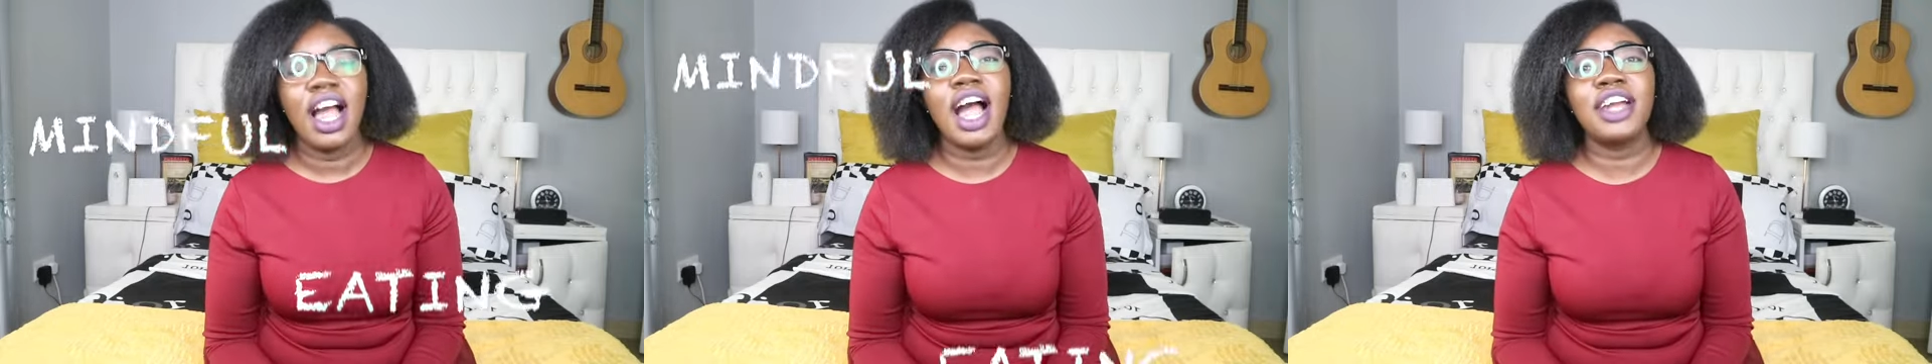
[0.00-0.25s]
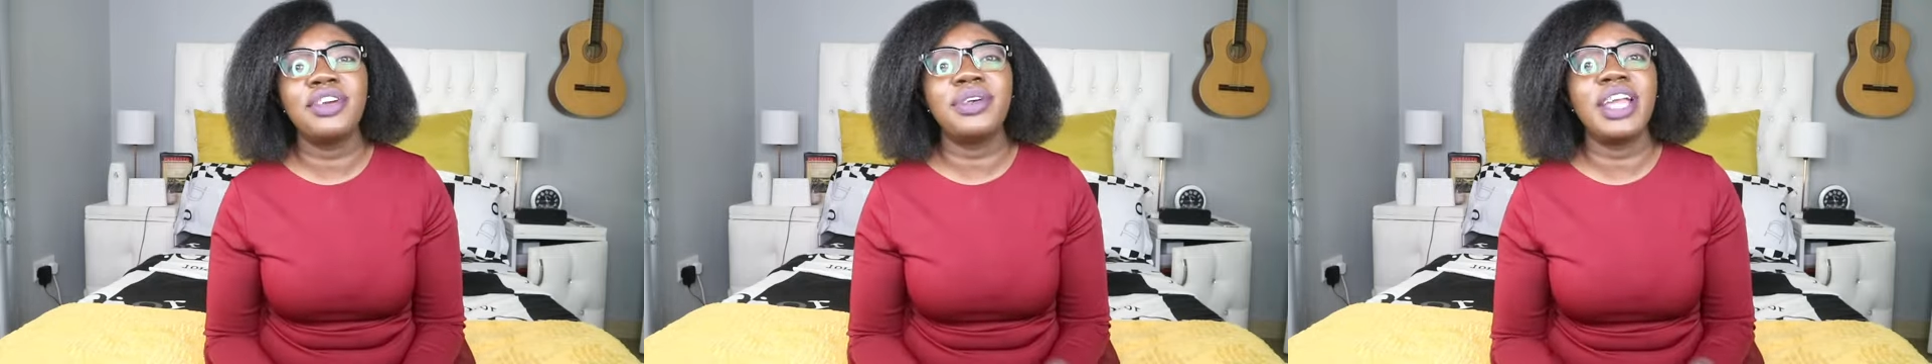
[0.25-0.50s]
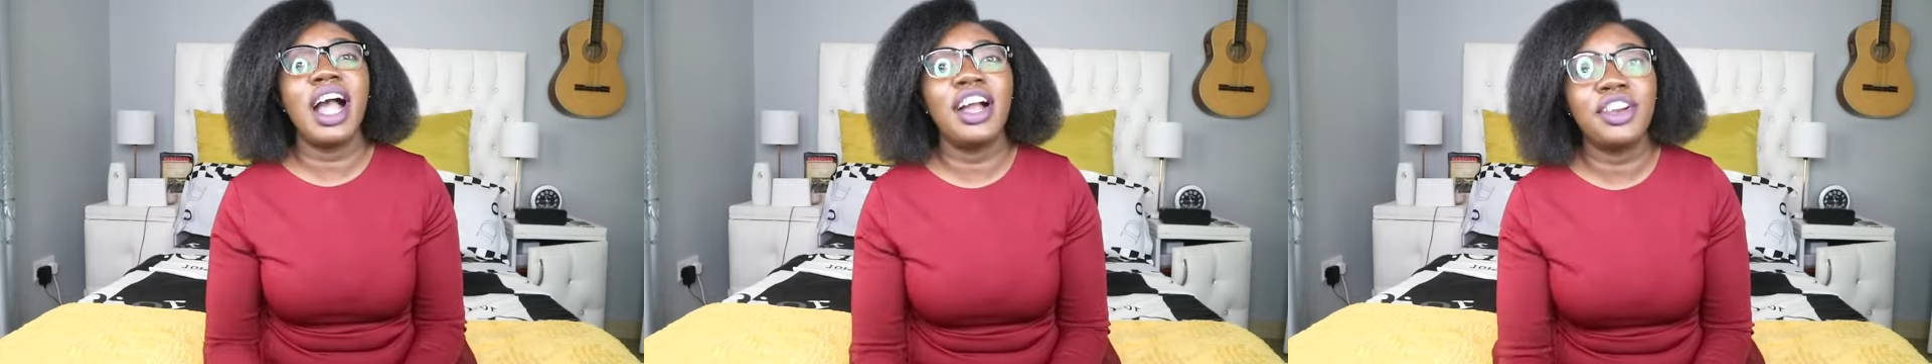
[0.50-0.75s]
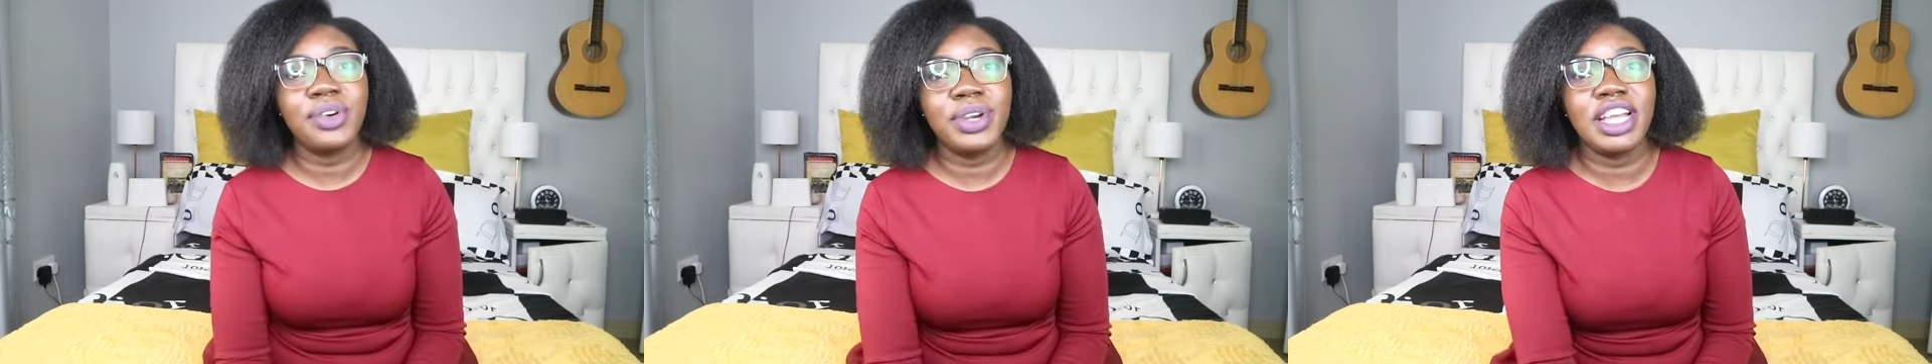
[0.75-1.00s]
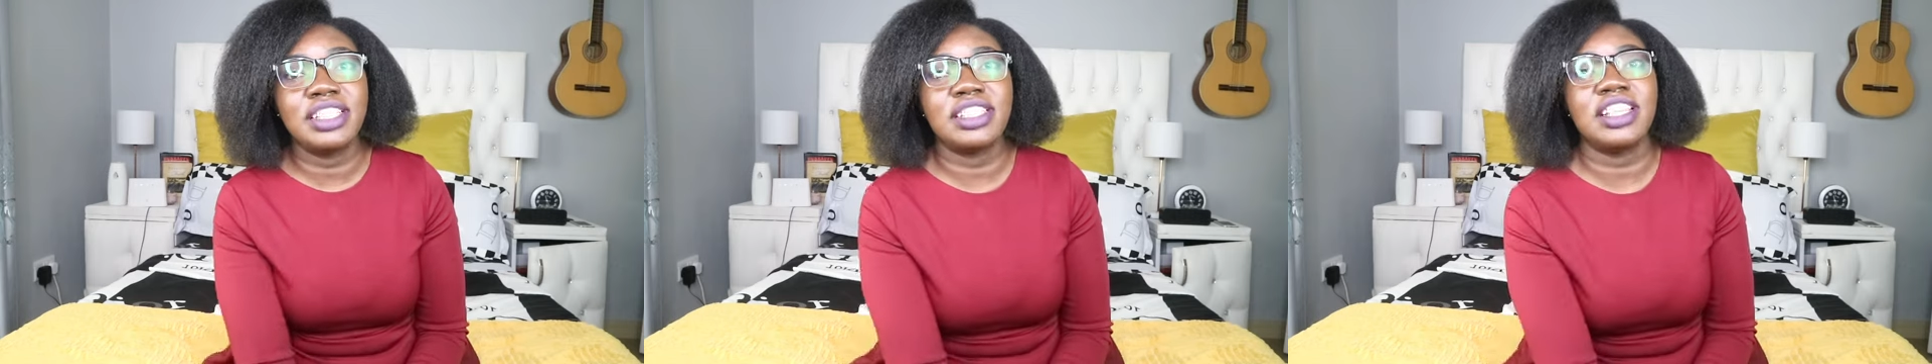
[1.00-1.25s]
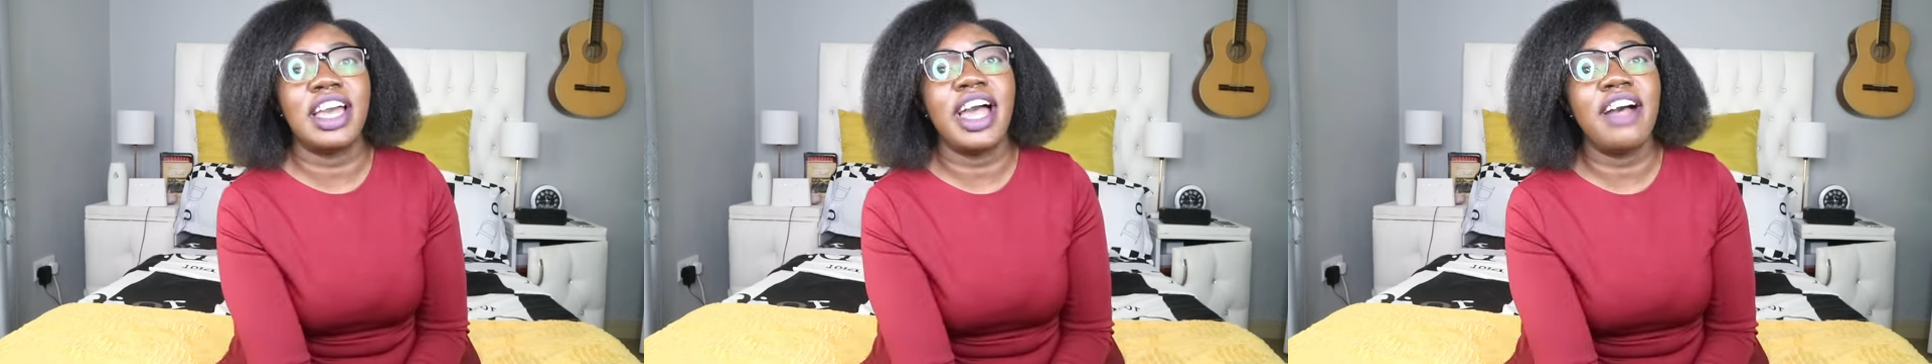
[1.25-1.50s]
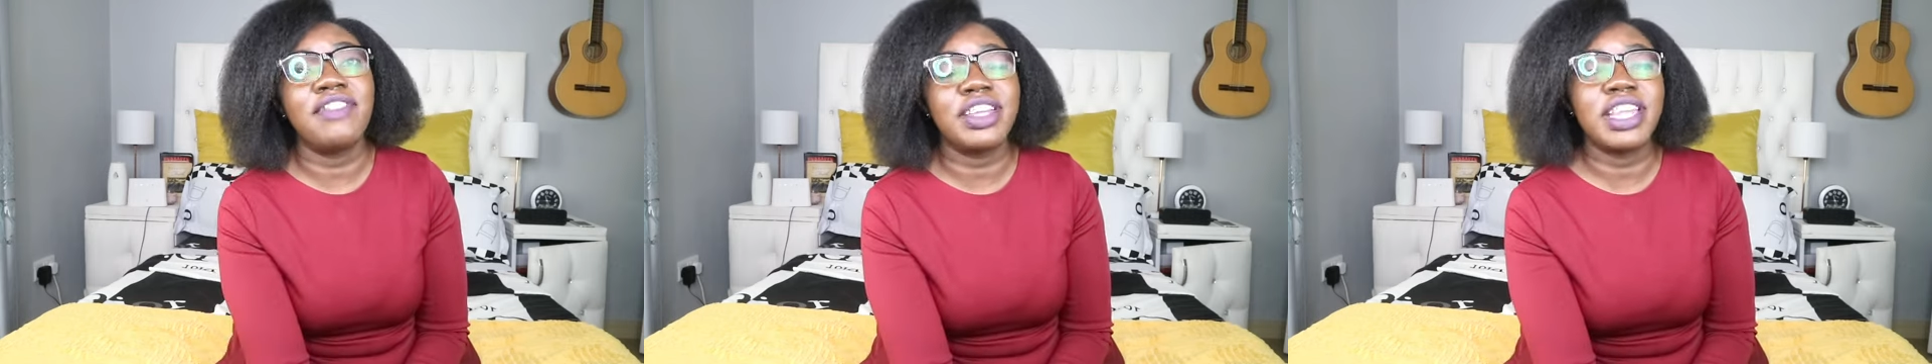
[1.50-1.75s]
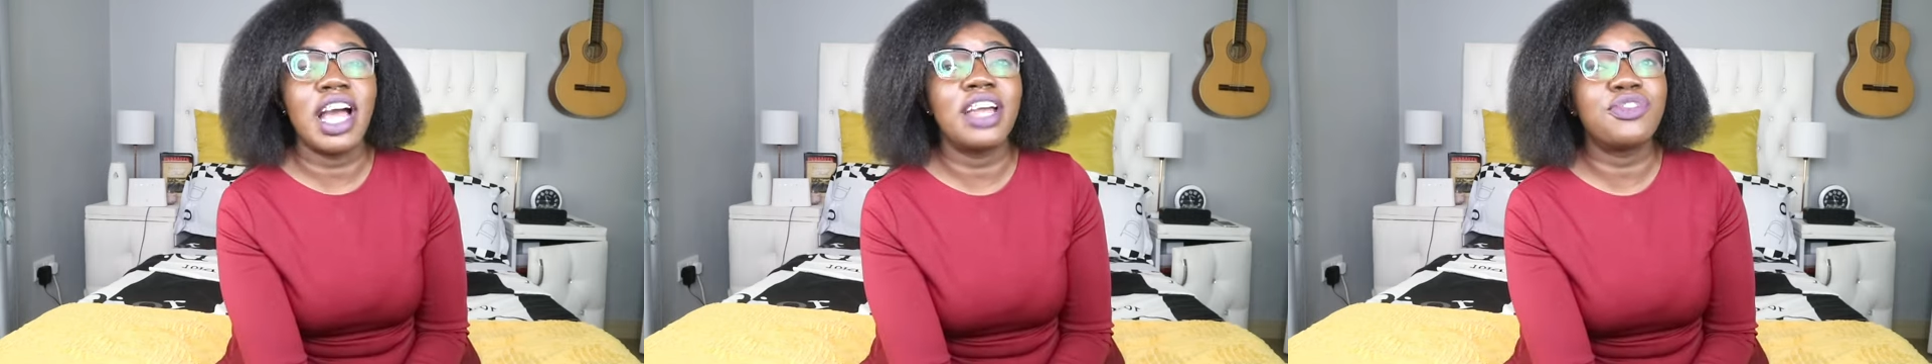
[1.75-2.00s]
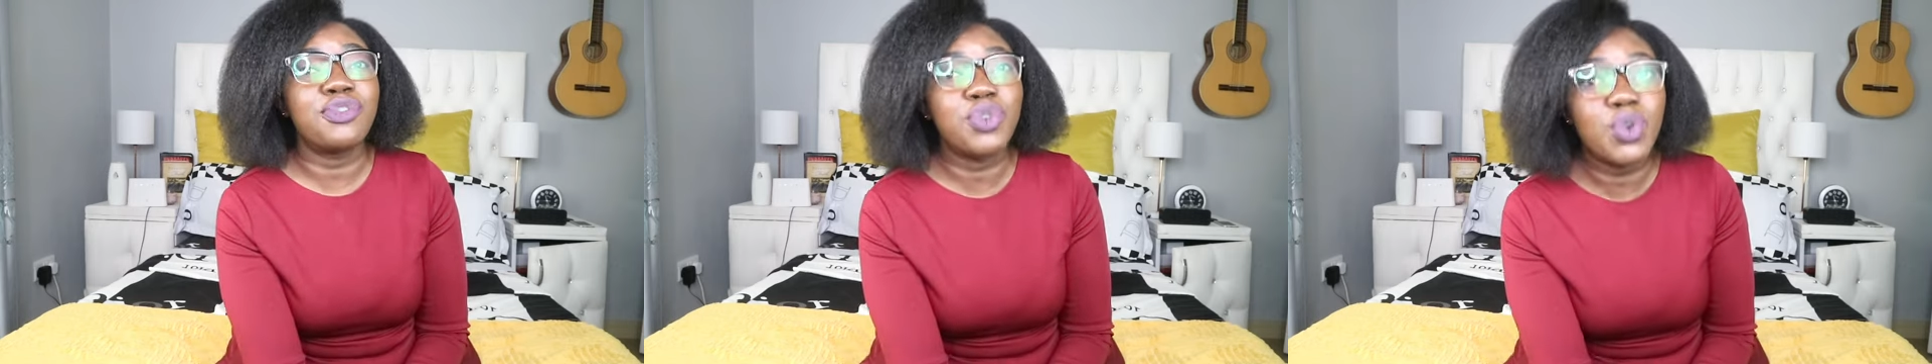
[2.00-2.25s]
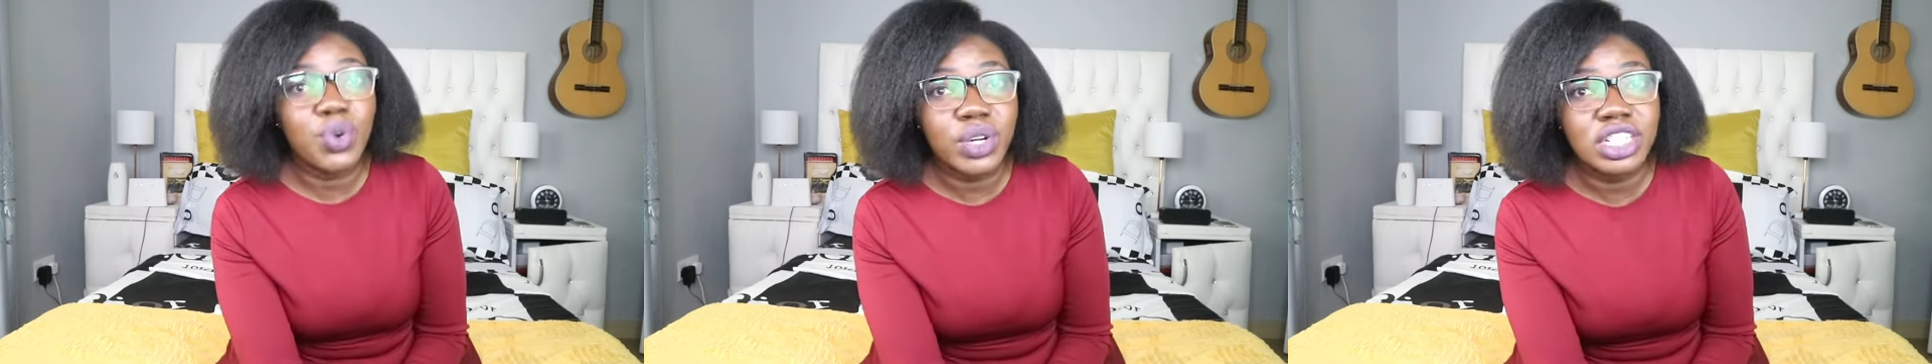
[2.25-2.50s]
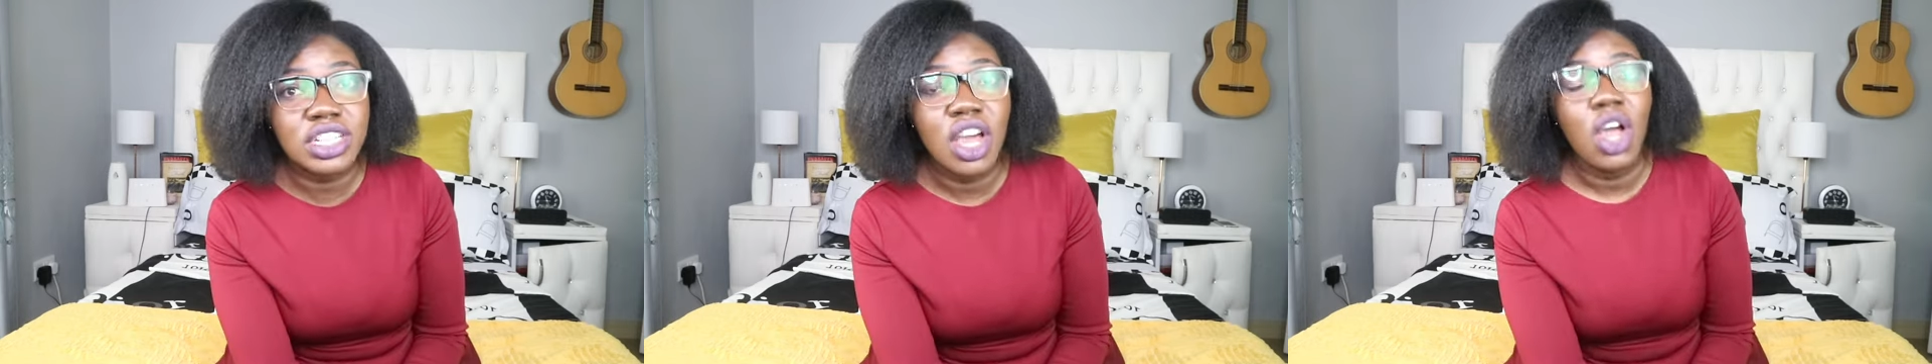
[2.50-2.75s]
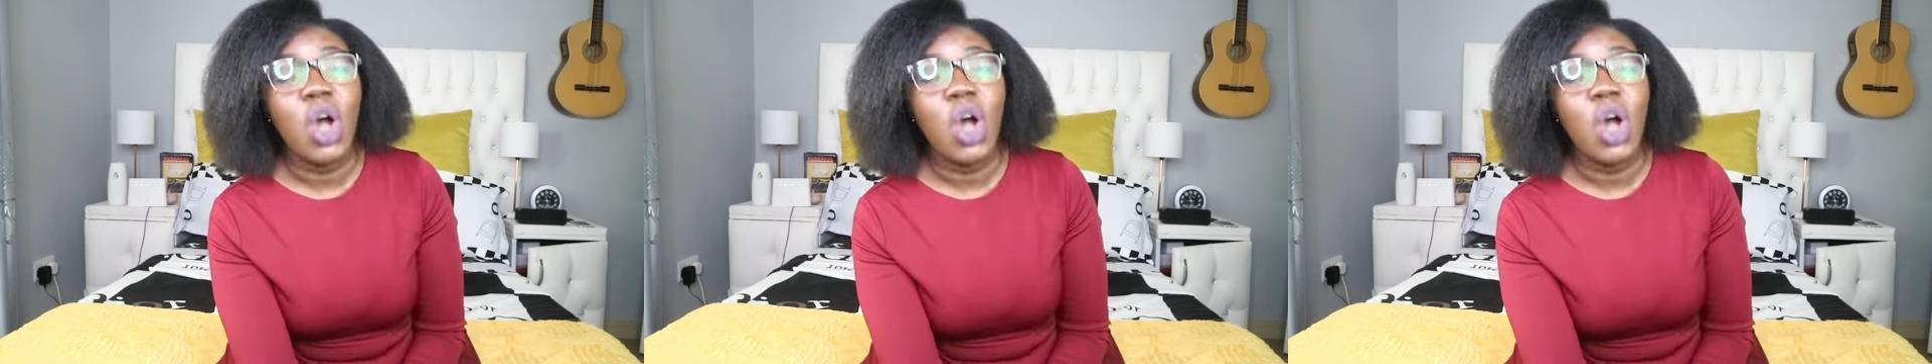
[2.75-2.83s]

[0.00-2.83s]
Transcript: as in I haven't had food,